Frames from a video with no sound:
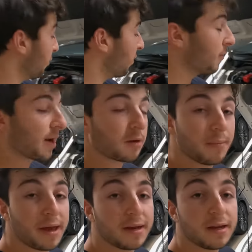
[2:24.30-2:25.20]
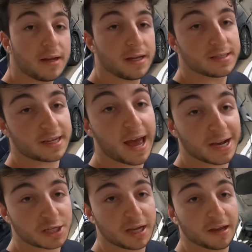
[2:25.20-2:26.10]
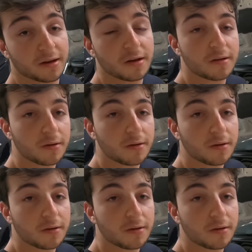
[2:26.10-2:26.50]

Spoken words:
I would recommend is a catch can,